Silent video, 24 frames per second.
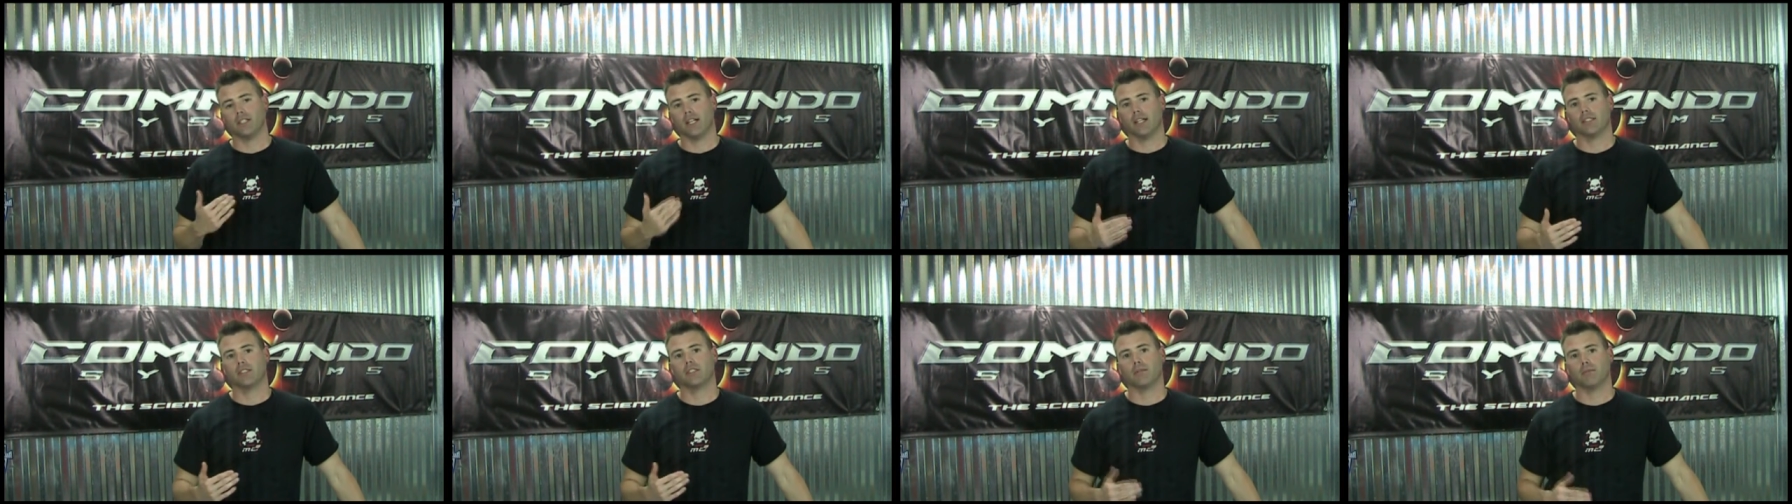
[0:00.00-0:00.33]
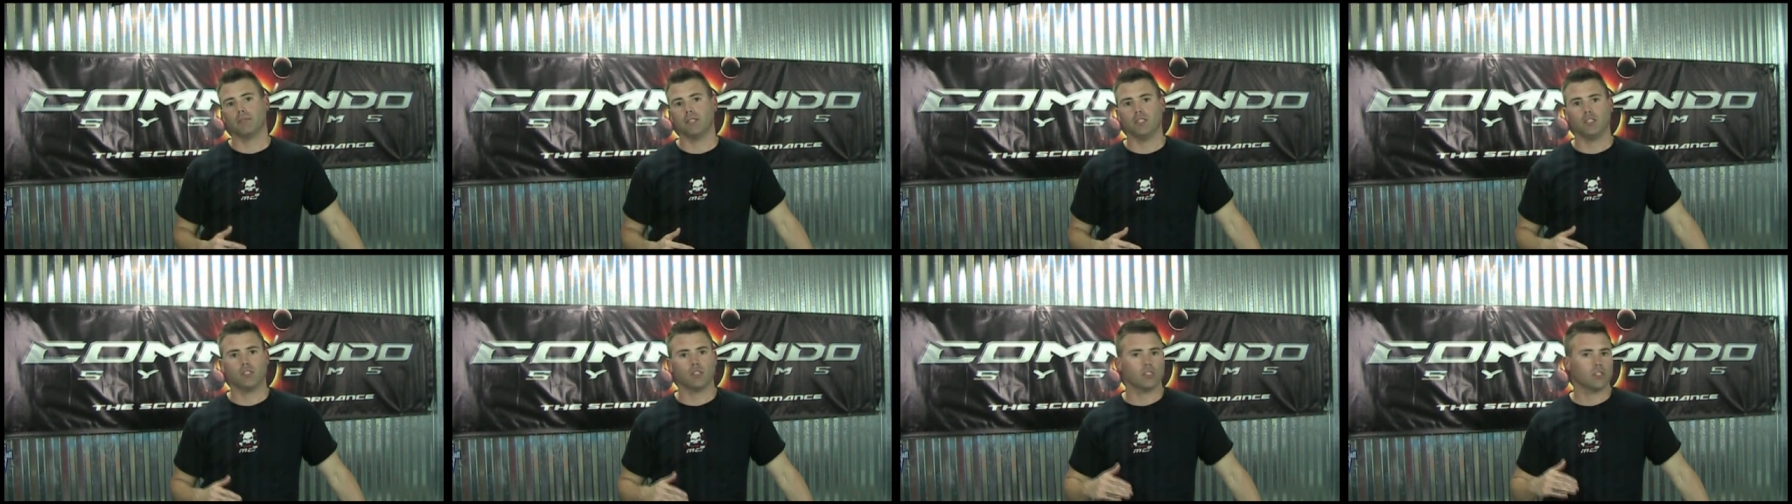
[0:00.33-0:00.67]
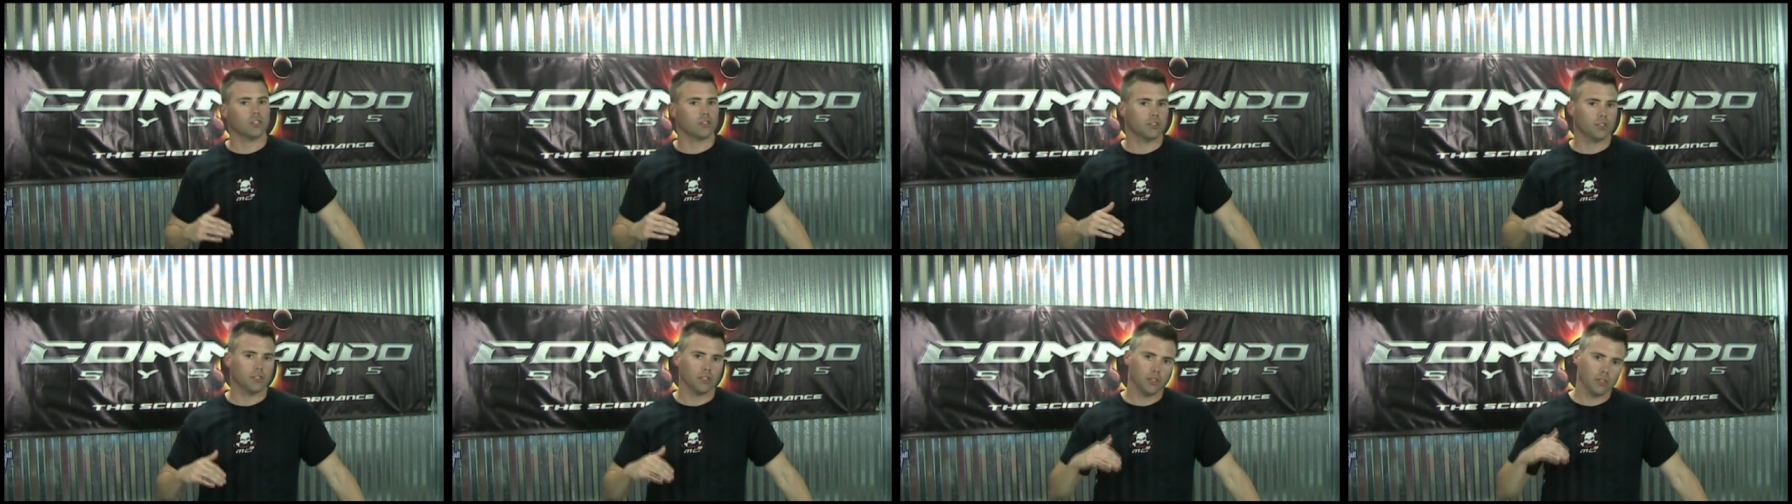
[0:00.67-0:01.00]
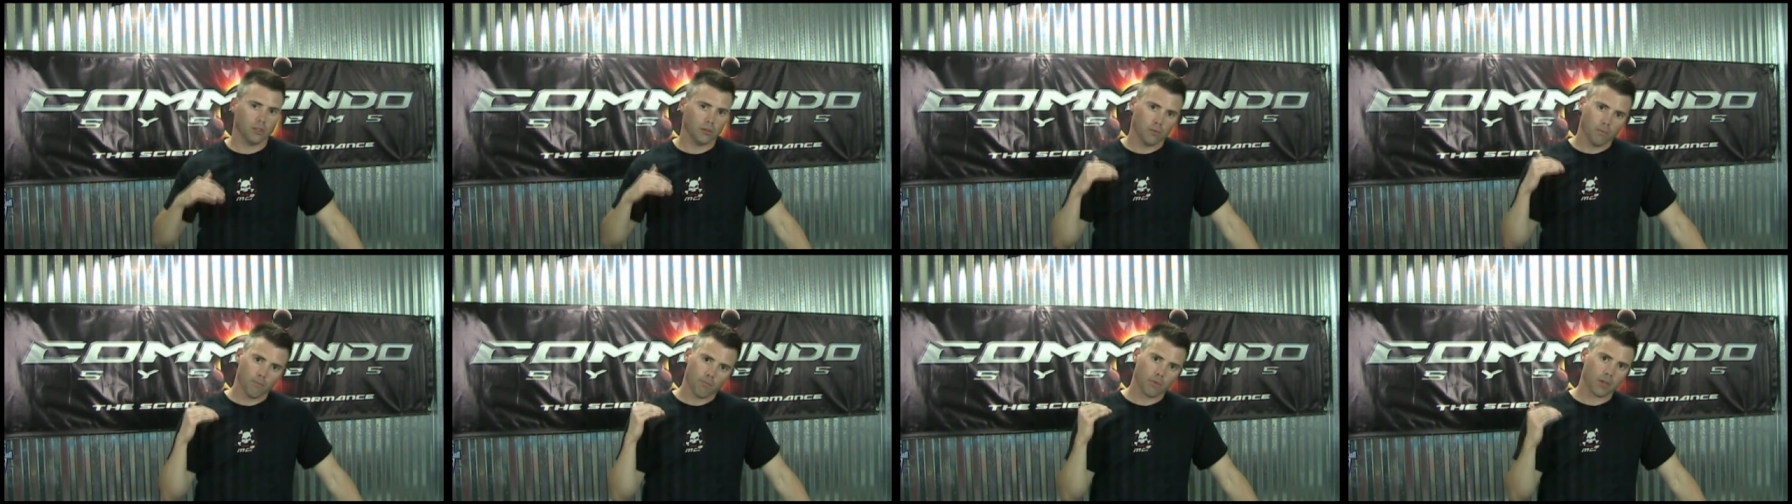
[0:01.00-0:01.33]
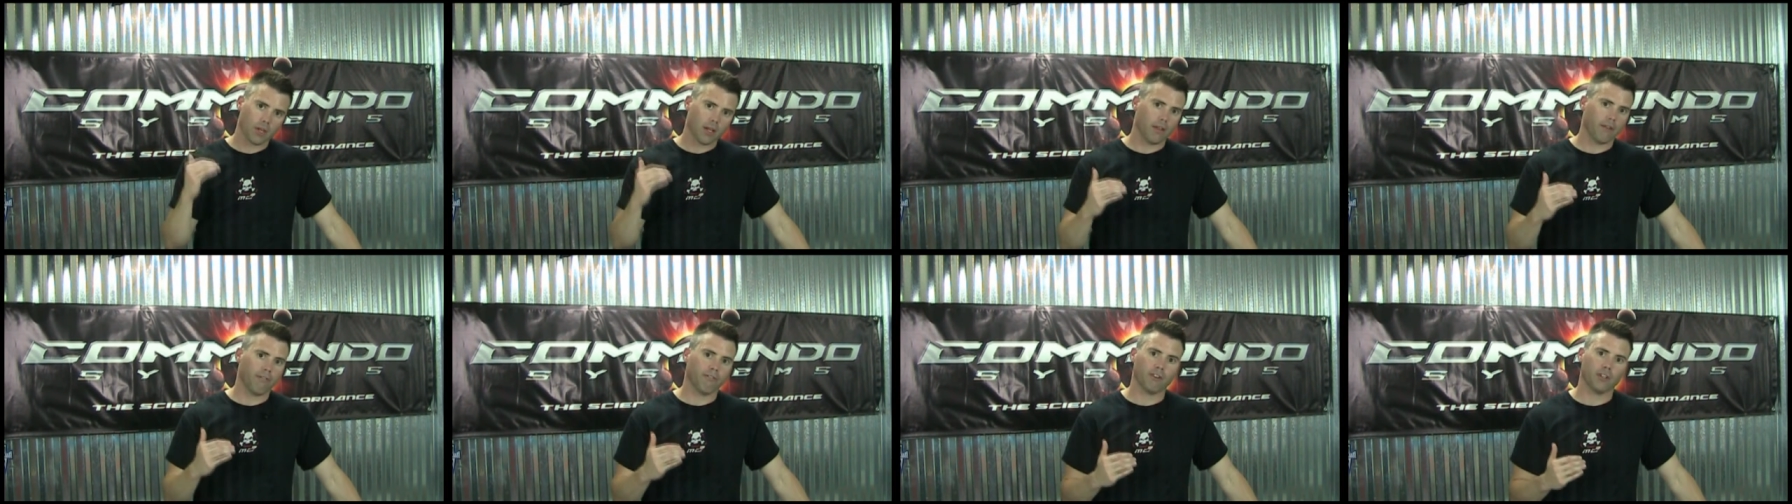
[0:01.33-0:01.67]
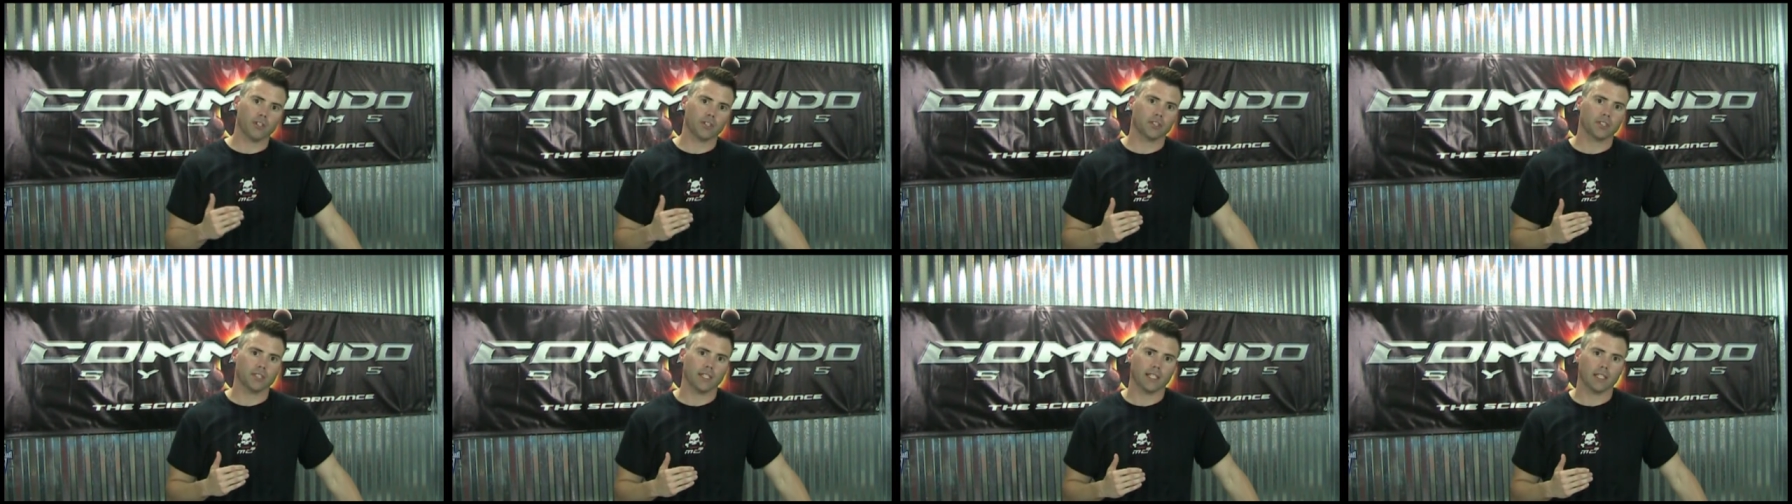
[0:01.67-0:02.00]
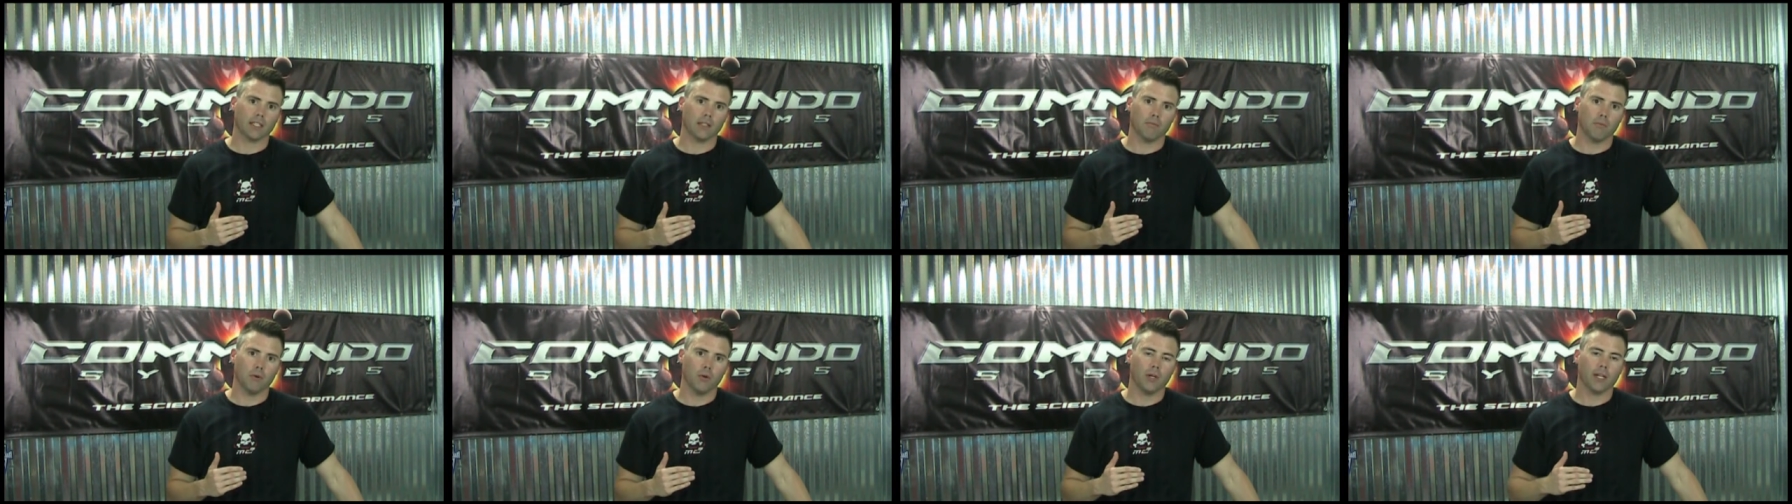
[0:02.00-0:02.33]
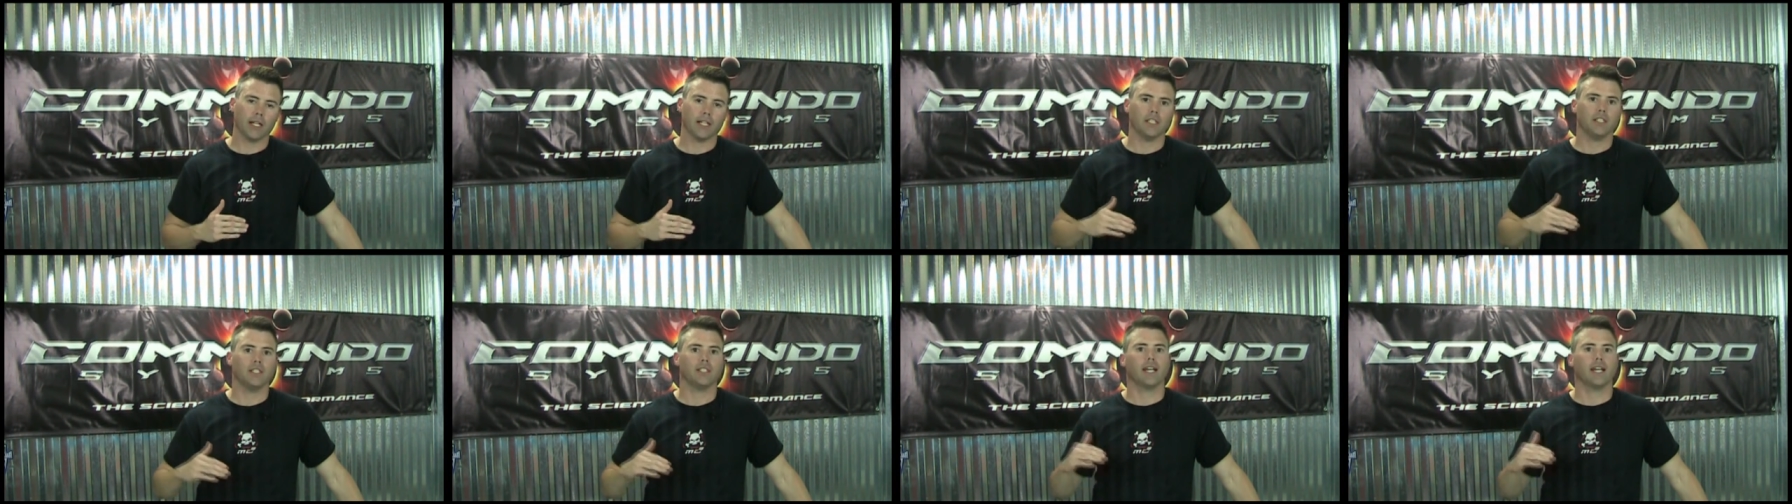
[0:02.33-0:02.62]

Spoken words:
not something you could just do the first thing in the morning.